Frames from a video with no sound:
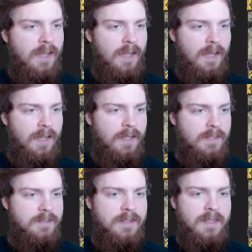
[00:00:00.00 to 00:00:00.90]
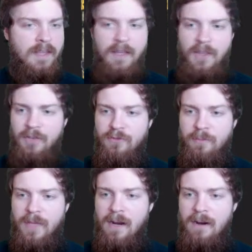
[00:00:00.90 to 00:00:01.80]
And then
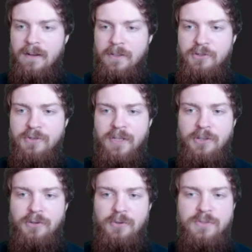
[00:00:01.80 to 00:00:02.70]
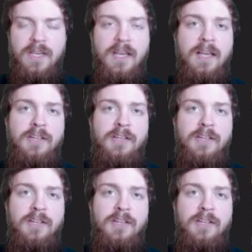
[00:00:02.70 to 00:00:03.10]
from there, you can use